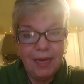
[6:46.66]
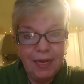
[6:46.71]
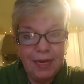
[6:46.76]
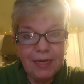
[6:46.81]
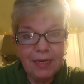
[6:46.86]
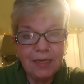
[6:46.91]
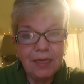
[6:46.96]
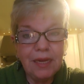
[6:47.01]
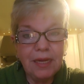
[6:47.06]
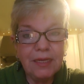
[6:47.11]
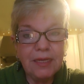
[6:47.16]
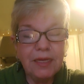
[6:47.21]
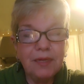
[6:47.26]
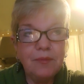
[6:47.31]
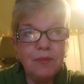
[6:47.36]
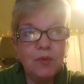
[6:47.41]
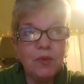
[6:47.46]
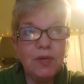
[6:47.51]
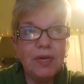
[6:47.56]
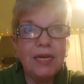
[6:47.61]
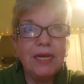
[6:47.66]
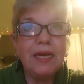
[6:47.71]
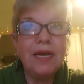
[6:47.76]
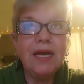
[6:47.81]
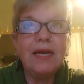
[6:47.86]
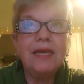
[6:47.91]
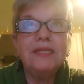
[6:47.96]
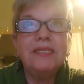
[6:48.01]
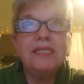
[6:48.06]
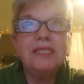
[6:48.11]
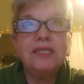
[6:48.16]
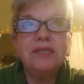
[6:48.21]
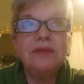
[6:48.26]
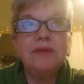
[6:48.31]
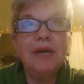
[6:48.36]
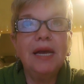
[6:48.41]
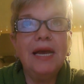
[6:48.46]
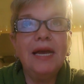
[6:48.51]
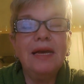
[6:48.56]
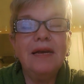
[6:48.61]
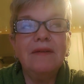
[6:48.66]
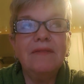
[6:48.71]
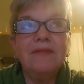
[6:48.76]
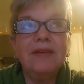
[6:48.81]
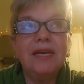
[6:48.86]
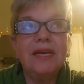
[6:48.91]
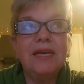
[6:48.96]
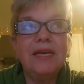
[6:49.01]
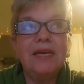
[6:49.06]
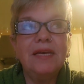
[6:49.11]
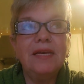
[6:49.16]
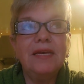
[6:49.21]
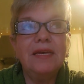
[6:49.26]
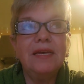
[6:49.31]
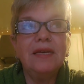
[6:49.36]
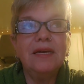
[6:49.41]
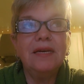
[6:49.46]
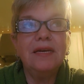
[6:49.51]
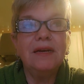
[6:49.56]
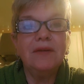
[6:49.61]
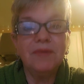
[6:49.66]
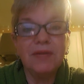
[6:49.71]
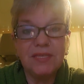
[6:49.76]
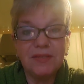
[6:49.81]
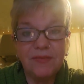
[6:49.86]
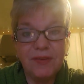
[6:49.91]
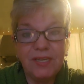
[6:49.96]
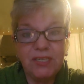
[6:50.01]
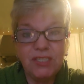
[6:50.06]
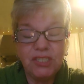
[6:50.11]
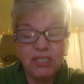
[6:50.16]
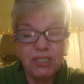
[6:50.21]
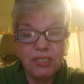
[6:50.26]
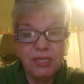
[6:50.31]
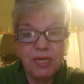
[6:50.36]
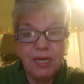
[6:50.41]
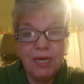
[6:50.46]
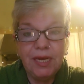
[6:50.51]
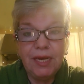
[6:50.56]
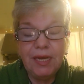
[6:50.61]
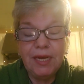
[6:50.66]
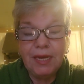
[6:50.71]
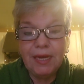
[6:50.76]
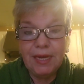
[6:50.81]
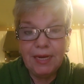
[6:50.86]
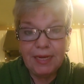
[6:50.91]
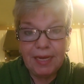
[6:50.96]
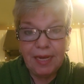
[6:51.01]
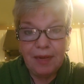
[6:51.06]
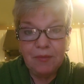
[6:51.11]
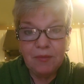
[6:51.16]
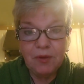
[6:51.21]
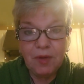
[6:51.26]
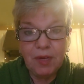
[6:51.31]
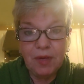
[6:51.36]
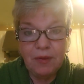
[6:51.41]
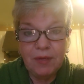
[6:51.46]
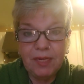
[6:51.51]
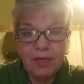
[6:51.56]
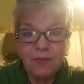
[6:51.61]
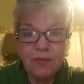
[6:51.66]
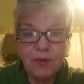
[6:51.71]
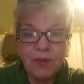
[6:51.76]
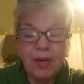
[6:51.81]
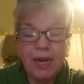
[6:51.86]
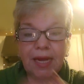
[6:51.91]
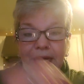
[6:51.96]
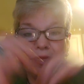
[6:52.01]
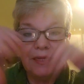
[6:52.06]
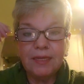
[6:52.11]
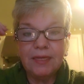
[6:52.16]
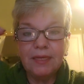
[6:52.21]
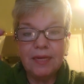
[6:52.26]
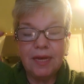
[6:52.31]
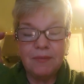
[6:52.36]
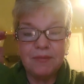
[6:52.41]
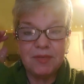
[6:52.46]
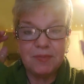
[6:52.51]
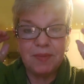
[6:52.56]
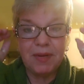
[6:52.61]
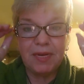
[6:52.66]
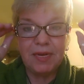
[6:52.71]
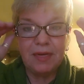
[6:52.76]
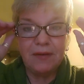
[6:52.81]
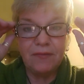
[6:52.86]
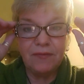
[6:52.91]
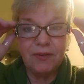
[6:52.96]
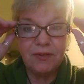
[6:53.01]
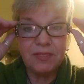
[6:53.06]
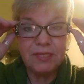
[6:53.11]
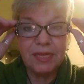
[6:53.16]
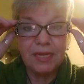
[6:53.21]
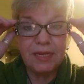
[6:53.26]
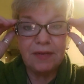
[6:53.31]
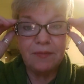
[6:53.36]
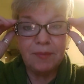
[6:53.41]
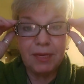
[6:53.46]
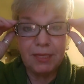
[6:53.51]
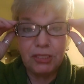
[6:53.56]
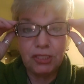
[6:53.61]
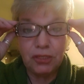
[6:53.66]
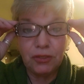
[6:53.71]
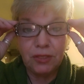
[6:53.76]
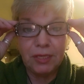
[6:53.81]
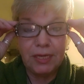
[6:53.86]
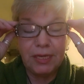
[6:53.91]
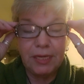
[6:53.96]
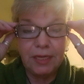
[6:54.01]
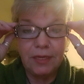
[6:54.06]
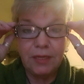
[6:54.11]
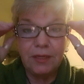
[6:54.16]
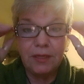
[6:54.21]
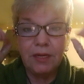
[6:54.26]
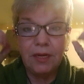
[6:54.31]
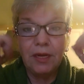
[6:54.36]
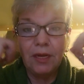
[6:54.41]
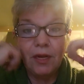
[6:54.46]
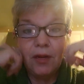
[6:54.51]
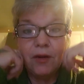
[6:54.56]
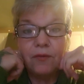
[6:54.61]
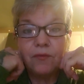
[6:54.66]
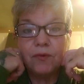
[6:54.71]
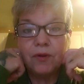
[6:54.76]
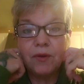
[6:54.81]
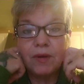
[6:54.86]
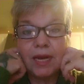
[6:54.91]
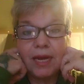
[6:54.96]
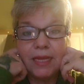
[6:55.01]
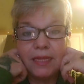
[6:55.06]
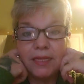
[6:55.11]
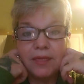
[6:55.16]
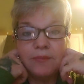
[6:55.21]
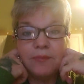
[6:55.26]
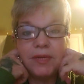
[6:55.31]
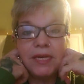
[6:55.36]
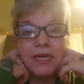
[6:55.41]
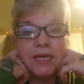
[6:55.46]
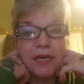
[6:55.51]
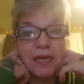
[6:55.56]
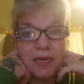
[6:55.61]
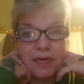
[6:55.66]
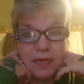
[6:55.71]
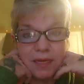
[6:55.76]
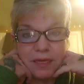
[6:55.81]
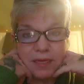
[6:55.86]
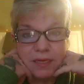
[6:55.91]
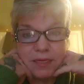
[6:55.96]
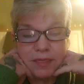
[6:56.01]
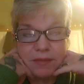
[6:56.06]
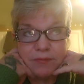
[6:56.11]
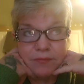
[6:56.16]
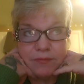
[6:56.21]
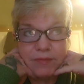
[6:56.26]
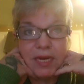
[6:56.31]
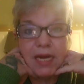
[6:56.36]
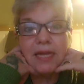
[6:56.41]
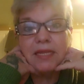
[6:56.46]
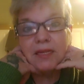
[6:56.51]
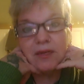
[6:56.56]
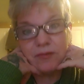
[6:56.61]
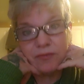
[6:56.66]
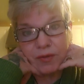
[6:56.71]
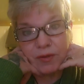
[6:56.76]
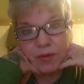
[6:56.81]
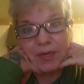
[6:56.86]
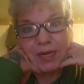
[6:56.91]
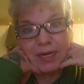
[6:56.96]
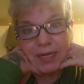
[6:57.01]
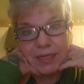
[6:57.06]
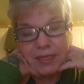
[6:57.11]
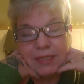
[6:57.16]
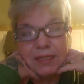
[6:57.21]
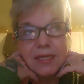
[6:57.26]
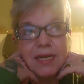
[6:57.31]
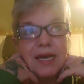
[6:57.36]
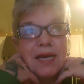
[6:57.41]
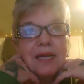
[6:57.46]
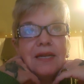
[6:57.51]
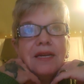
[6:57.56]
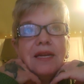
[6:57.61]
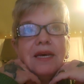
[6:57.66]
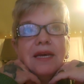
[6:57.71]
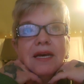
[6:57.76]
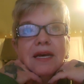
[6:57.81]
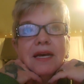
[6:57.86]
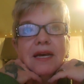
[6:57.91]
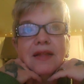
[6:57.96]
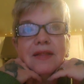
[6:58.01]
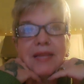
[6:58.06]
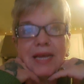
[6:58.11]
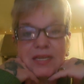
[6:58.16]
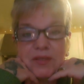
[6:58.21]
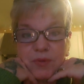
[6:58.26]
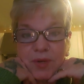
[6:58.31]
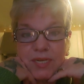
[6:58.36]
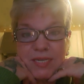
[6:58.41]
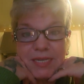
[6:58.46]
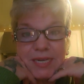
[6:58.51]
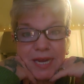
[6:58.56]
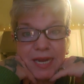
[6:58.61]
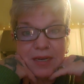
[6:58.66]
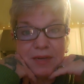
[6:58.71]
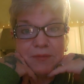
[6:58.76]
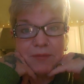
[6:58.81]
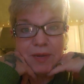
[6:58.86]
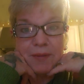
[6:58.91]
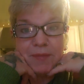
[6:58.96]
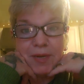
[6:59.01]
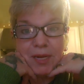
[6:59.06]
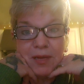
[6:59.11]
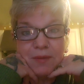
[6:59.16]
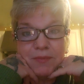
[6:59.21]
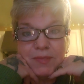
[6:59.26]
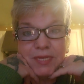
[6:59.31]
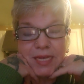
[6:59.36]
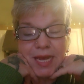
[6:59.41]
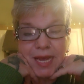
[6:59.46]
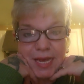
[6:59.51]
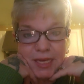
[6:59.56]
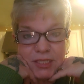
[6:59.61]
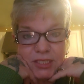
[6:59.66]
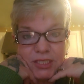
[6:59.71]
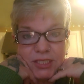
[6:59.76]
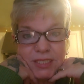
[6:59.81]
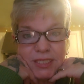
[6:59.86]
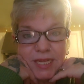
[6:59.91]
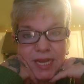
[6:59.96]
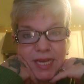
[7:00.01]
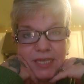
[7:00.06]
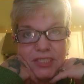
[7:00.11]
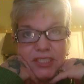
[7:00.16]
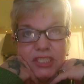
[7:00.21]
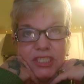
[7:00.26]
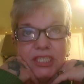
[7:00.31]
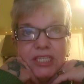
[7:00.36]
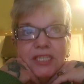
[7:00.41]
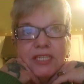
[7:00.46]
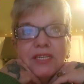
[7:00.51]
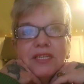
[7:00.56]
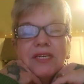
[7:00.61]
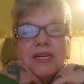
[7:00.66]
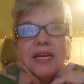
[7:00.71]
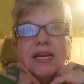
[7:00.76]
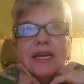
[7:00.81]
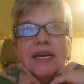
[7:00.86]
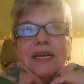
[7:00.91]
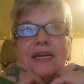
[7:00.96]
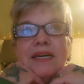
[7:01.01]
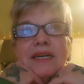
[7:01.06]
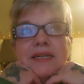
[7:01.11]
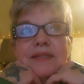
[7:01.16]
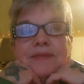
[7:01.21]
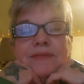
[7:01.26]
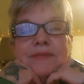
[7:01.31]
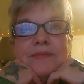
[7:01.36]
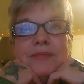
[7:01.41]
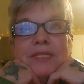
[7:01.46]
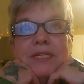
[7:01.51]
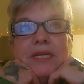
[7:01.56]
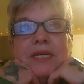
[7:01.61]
8 o'clock in the morning. I do have a reservation at a campground in Rhode Island. I'm spending the first leg of my journey in Rhode Island because I love Rhode Island, and that's where I scattered my mom's ashes last year, and